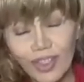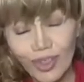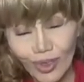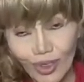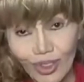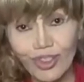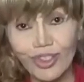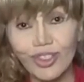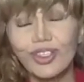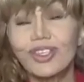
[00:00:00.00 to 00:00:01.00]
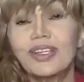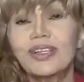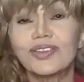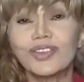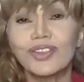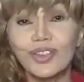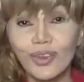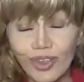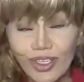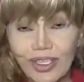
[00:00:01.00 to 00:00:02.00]
source. Yeah. The
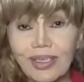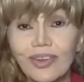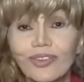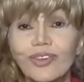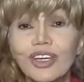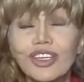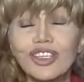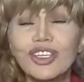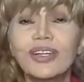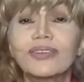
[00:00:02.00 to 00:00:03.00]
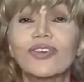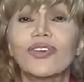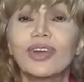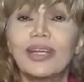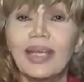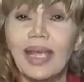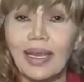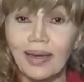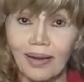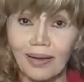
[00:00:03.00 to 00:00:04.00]
source, the original
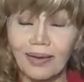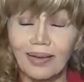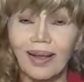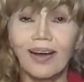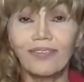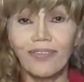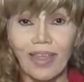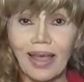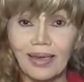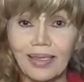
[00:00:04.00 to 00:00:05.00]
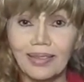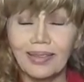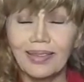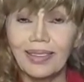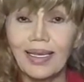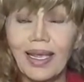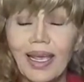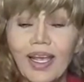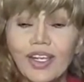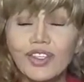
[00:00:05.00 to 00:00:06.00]
creator of that.
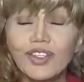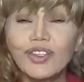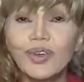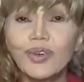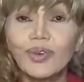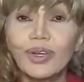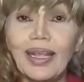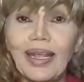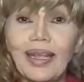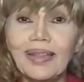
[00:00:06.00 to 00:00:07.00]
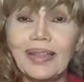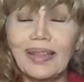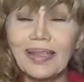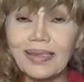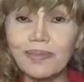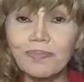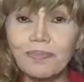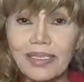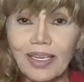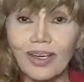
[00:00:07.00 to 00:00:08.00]
So in this
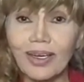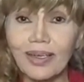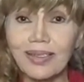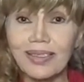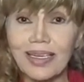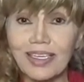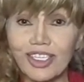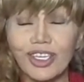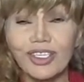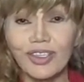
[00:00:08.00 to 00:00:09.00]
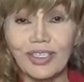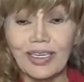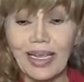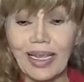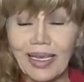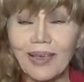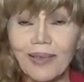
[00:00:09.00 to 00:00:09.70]
particular session today,